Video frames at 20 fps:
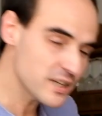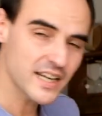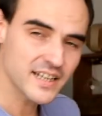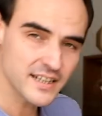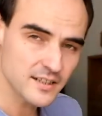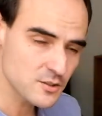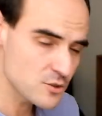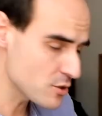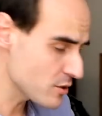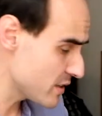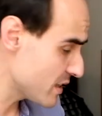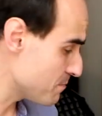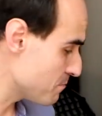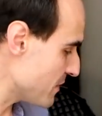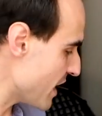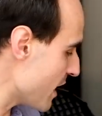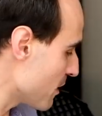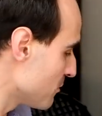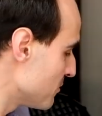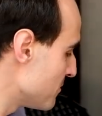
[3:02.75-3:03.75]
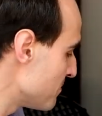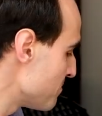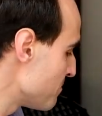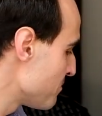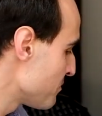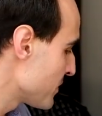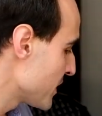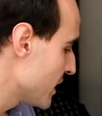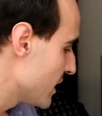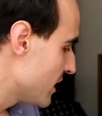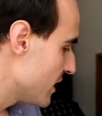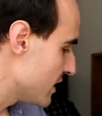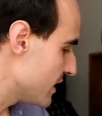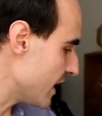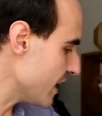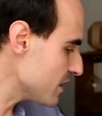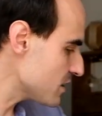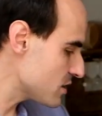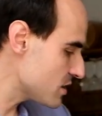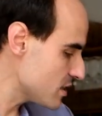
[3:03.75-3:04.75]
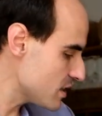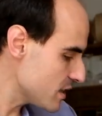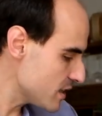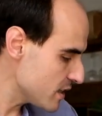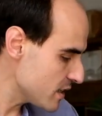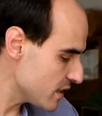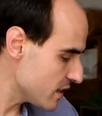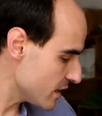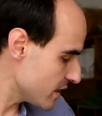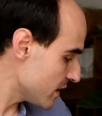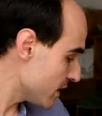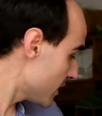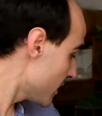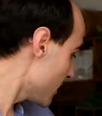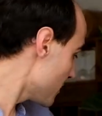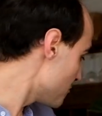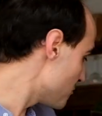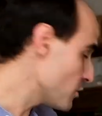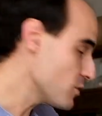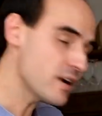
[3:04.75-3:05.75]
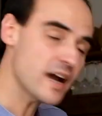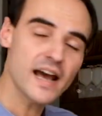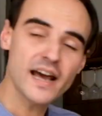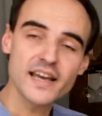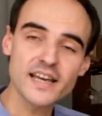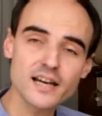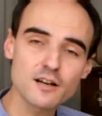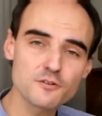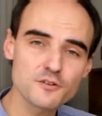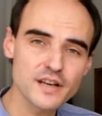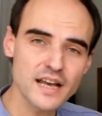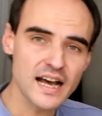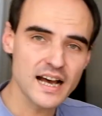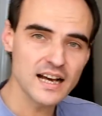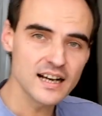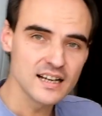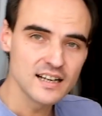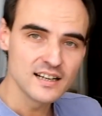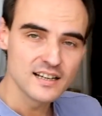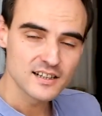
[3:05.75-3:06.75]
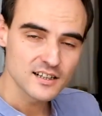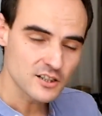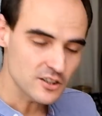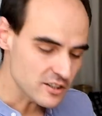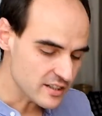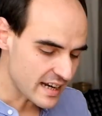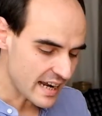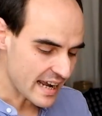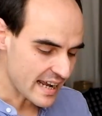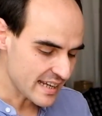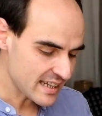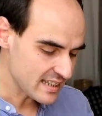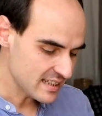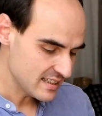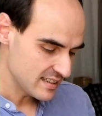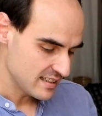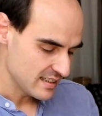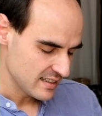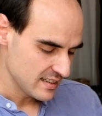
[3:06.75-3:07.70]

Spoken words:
can enjoy them now. Next tea, Monghai area, Hekai.